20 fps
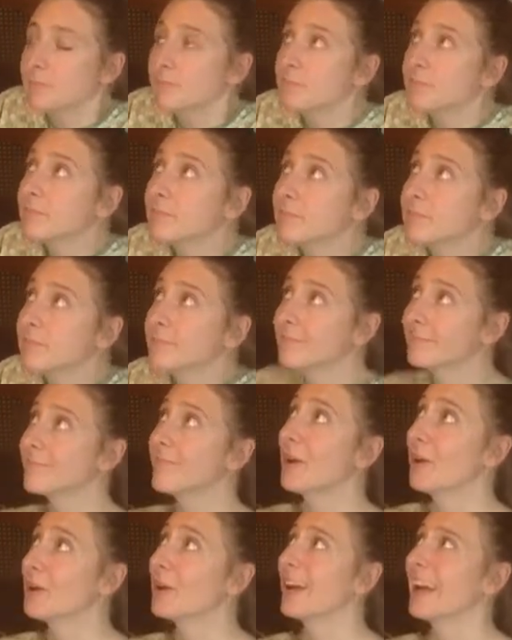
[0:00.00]
no, that's
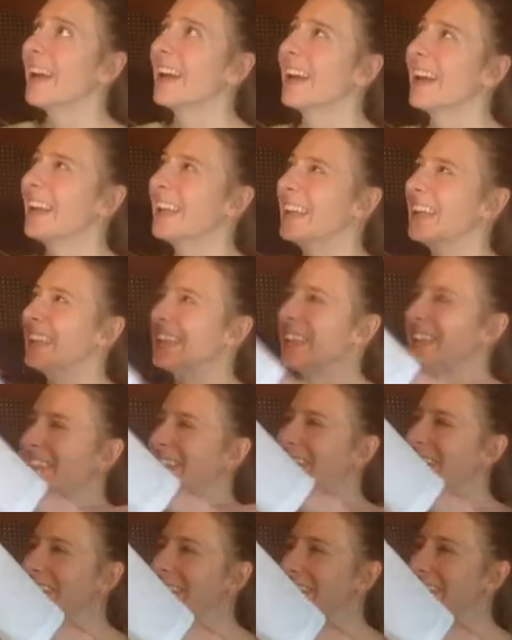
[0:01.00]
good. And then
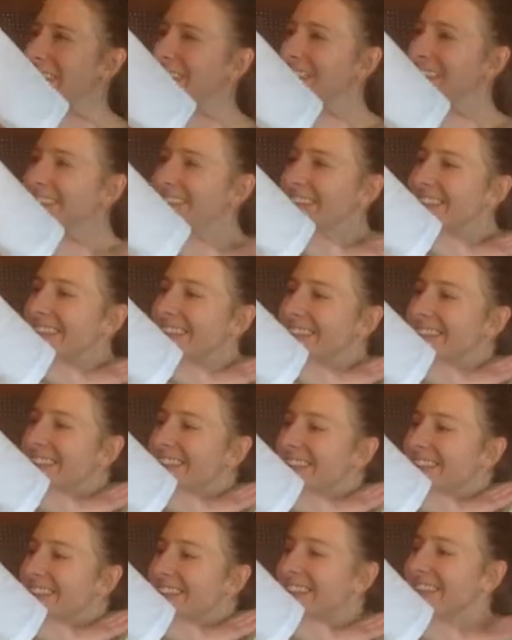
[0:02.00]
shrug them against
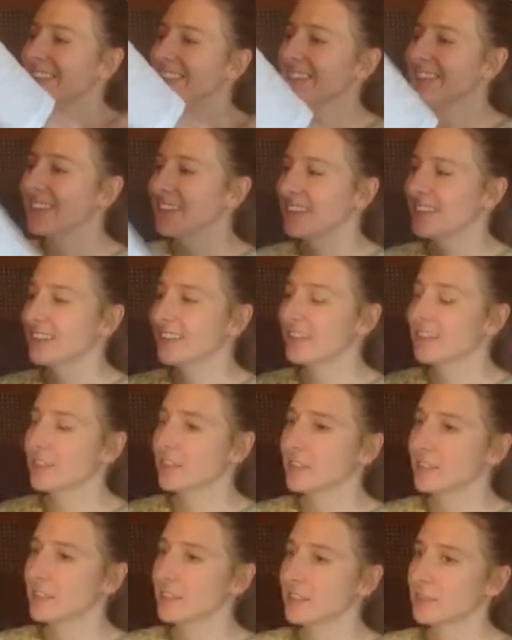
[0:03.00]
resistance.
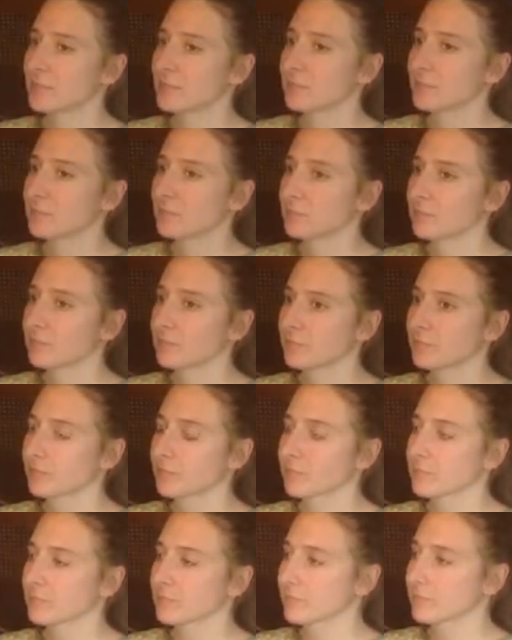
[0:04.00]
And then,
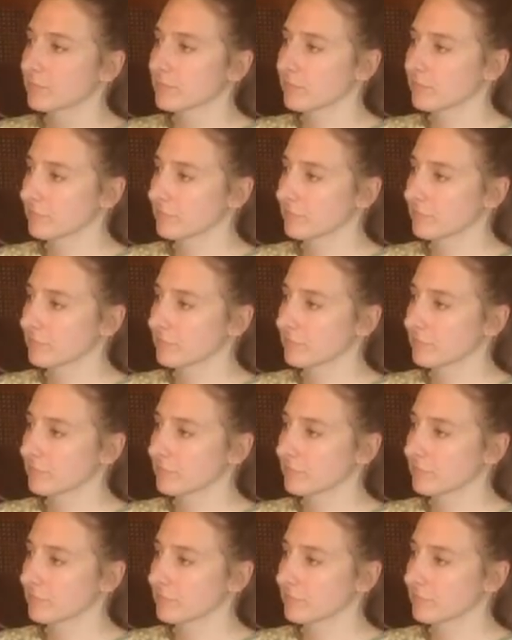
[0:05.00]
I